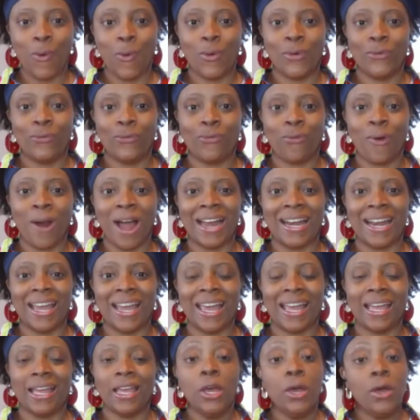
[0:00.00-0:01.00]
on
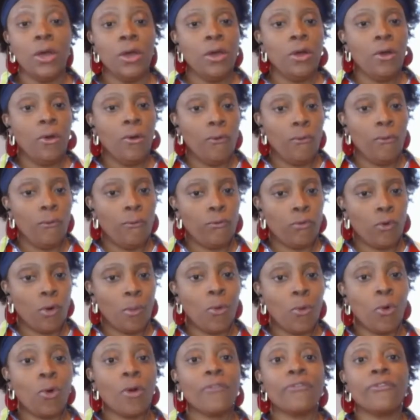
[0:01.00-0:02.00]
Friday for
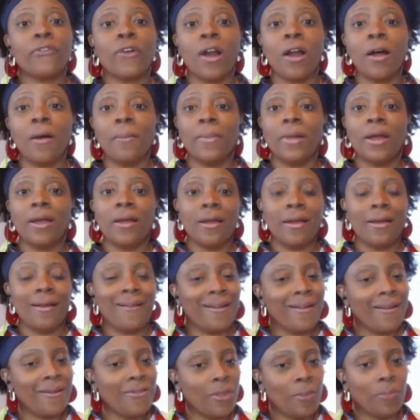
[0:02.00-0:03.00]
more from
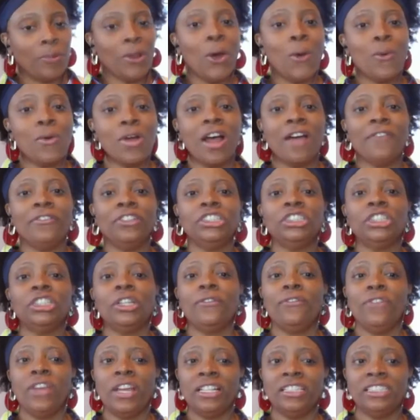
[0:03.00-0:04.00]
the Blown Coverage
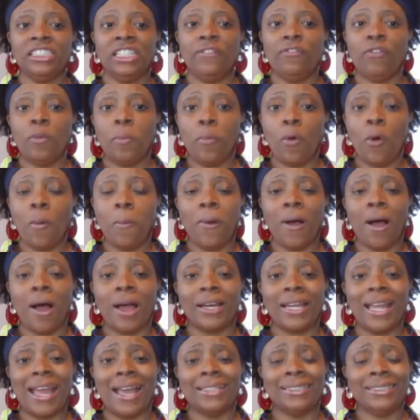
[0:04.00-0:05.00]
Fantasy Football
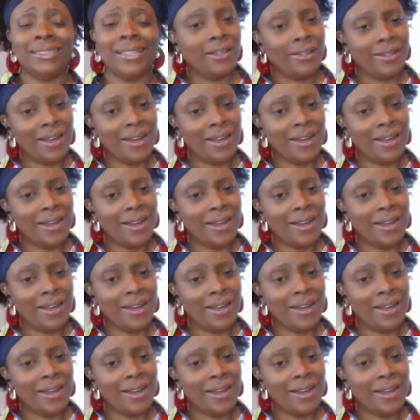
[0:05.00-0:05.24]
Podcast.